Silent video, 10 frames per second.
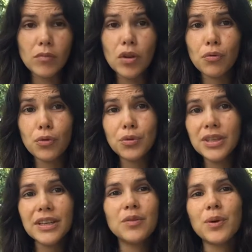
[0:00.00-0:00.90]

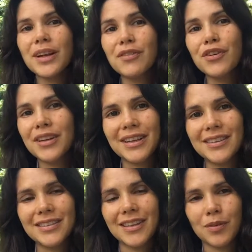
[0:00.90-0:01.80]
routine, whatever it
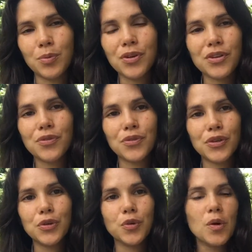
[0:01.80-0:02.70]
is that works for
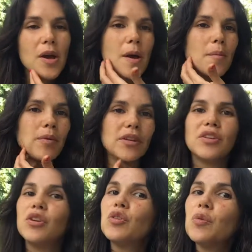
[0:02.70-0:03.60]
you, but
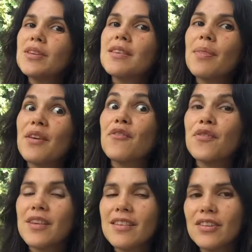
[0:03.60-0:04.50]
doing something
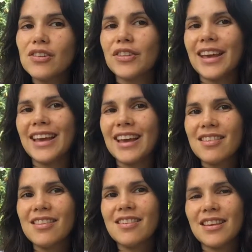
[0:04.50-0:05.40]
physical that
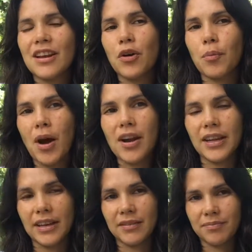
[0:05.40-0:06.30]
gets us in our body.